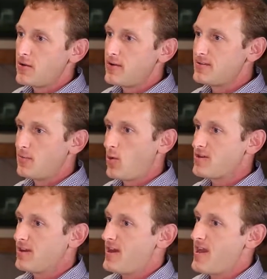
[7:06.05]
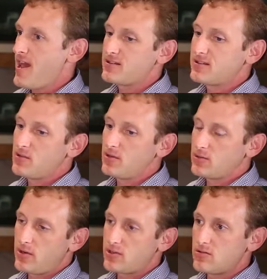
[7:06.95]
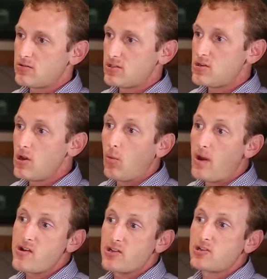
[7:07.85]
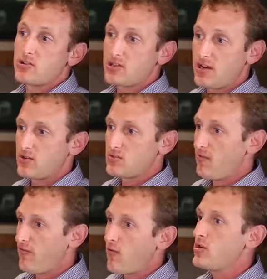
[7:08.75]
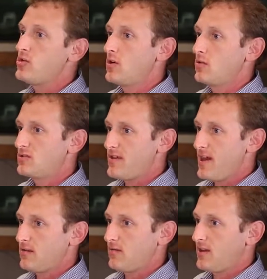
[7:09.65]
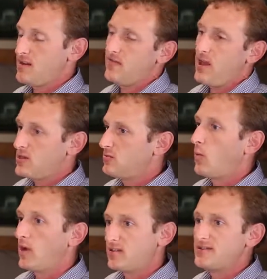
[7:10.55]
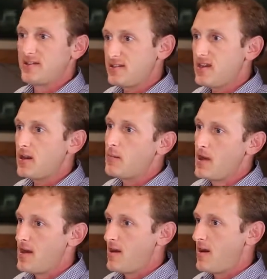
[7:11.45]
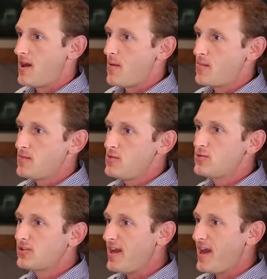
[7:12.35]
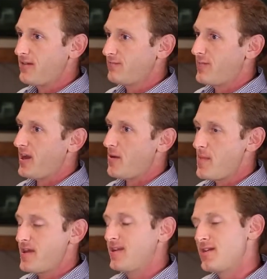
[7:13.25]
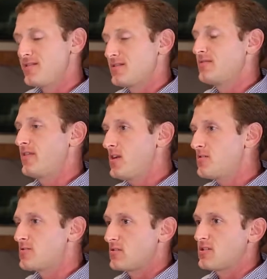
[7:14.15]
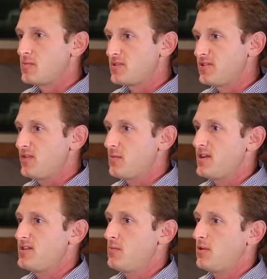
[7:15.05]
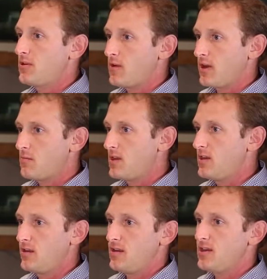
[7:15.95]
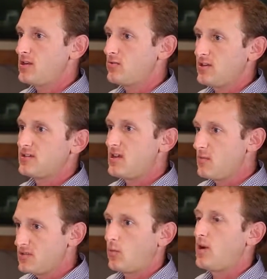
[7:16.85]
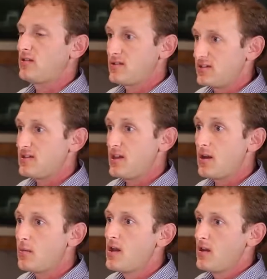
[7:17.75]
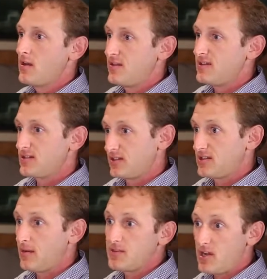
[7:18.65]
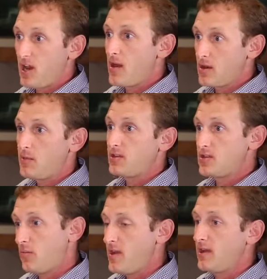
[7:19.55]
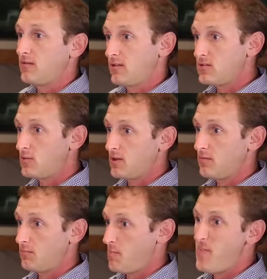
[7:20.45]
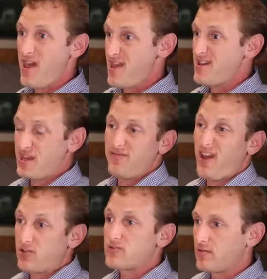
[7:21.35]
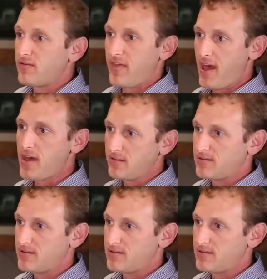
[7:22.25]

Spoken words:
So it's important to kind of ask some of those questions and know what your insurance covers before you go to that kind of annual wellness exam. Usually I recommend, again, this is very insurance specific, but I typically recommend an annual exam is a wellness exam. That's not the time to talk about your big toe pain unless you want to pay kind of extra for that.